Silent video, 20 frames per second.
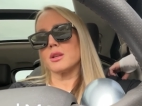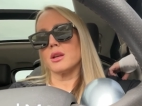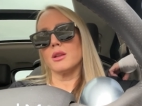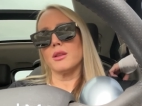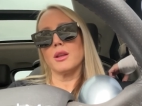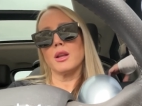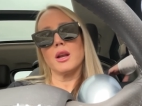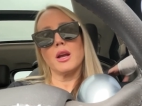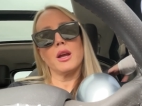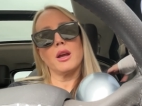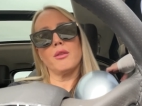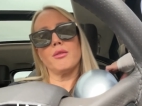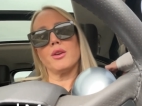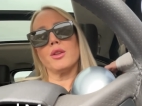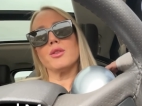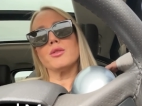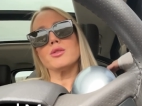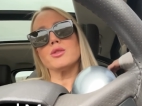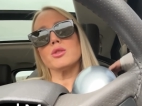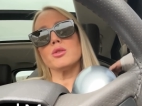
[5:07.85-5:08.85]
And then I have
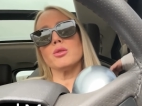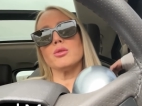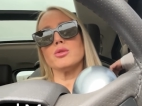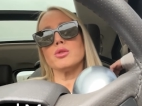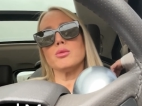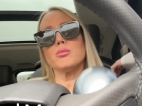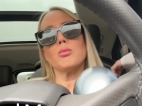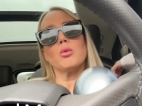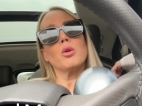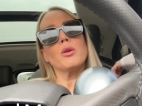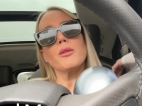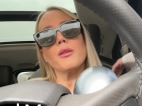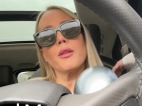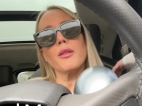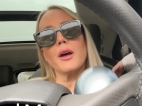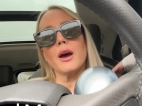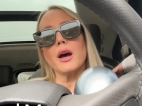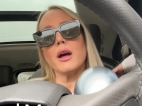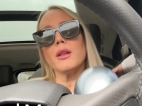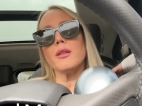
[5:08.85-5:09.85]
others who do more
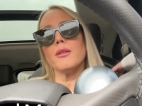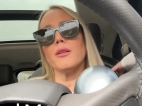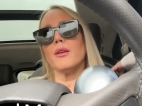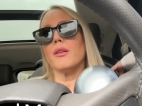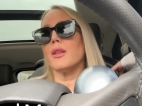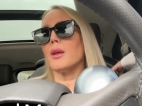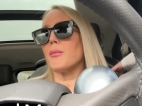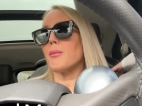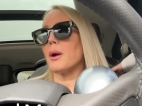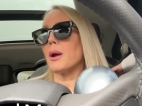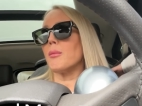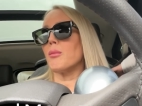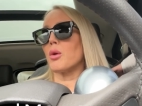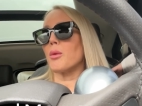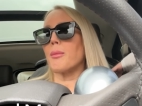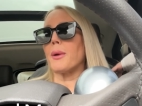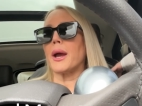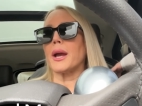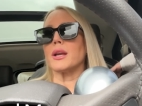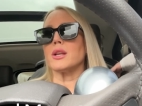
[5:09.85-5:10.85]
than that and then they buy
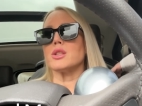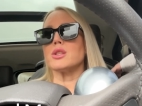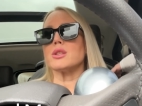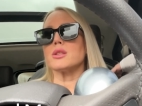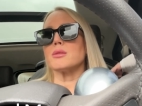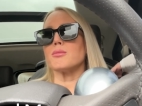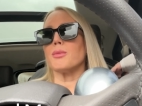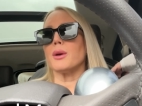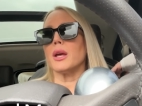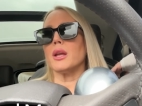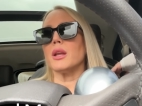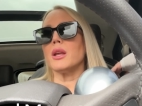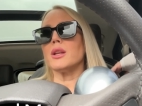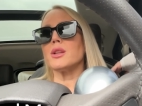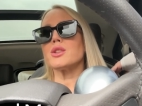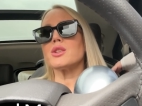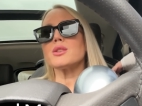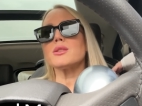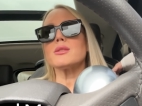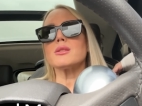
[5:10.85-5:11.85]
more packages. But
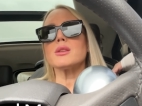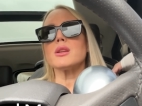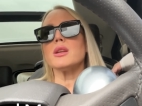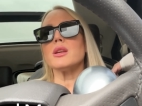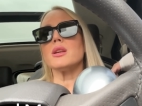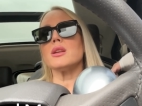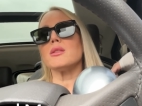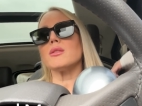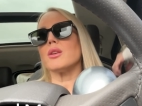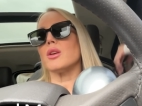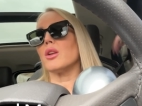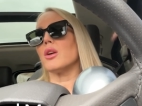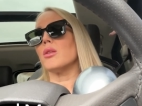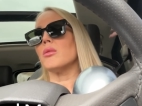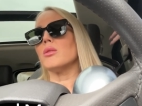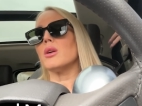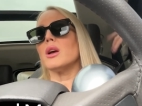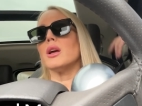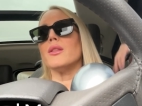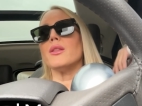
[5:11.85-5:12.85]
it just, you
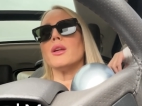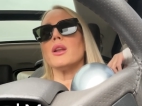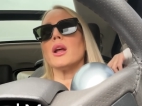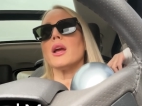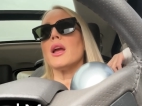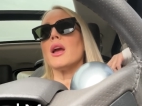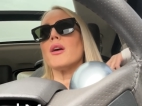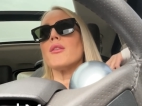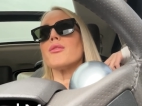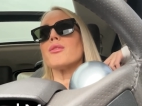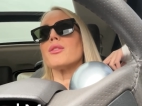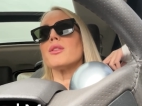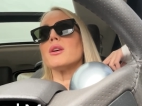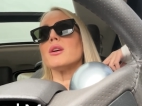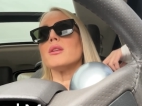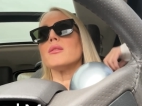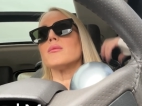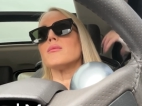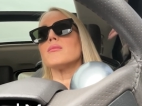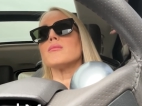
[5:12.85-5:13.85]
know, and then I have
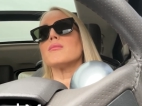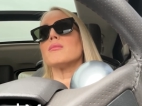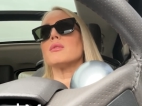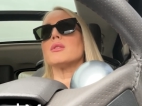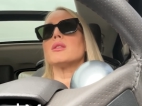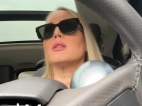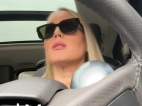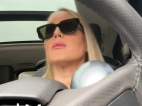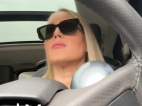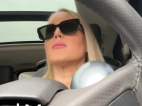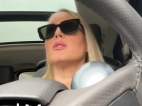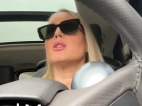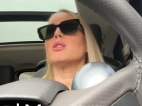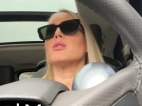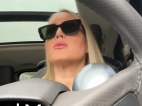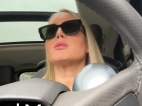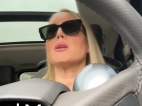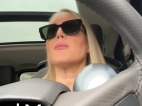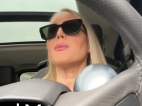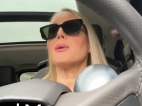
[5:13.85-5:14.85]
the, the you
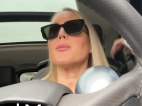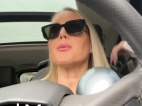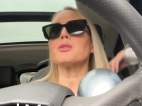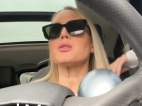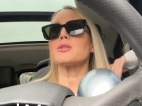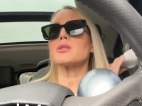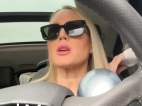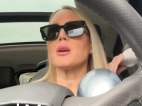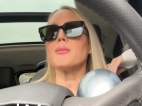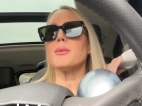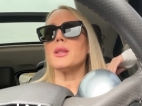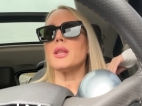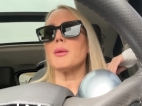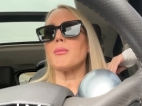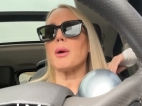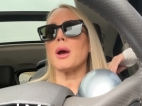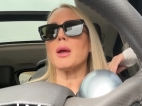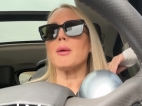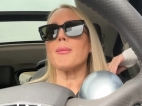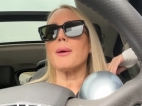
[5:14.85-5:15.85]
know, some people just come in, they
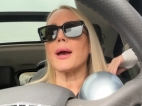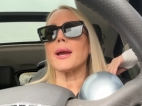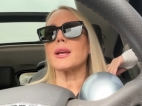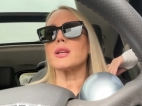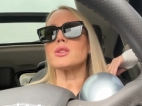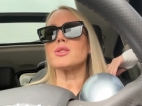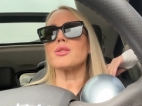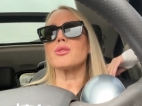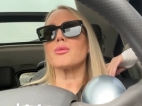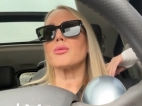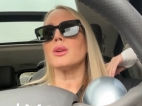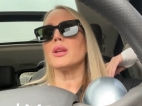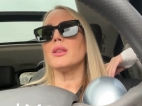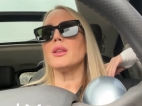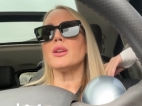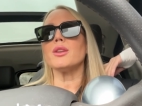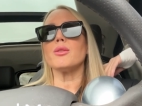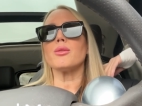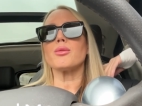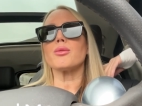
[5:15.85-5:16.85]
buy a package of three,
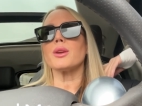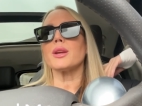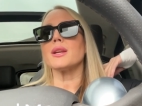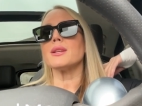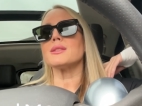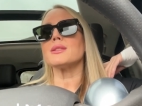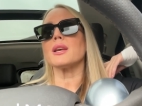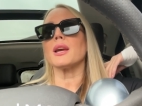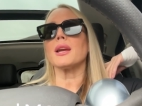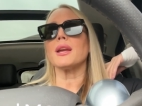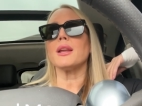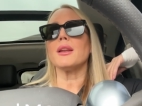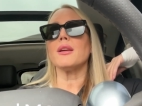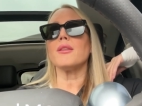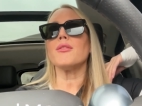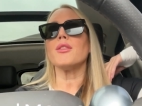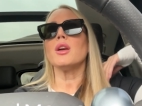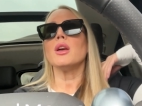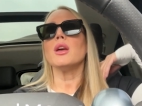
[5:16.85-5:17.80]
they do three consecutive.